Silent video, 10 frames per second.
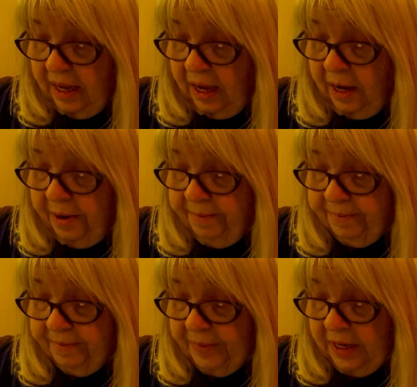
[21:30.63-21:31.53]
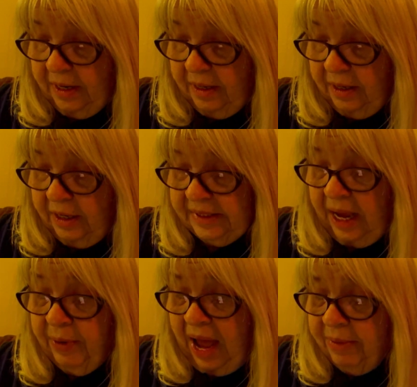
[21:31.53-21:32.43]
Because um,
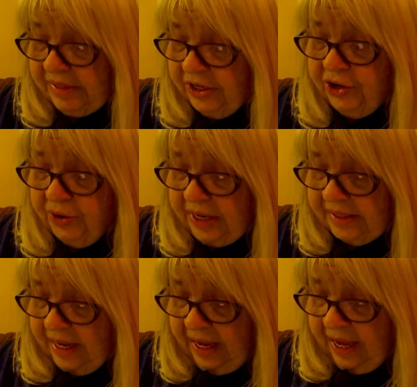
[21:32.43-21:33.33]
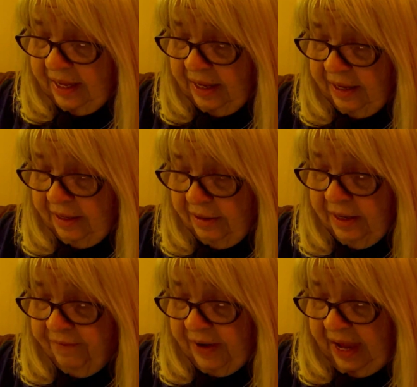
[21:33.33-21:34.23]
I, I was curious I,
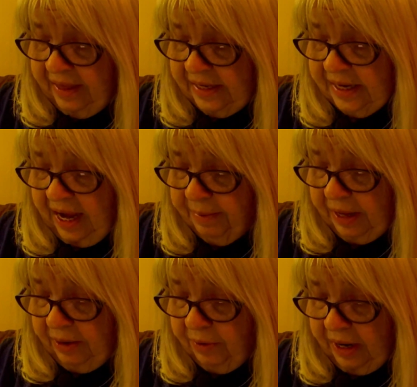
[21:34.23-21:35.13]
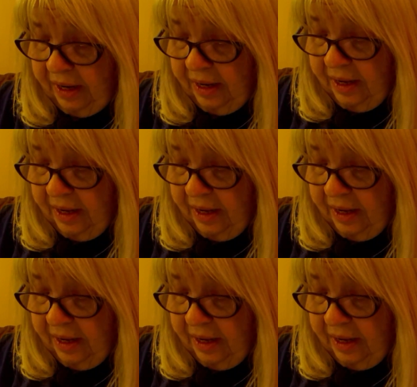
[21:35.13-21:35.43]
if I had the timeline right.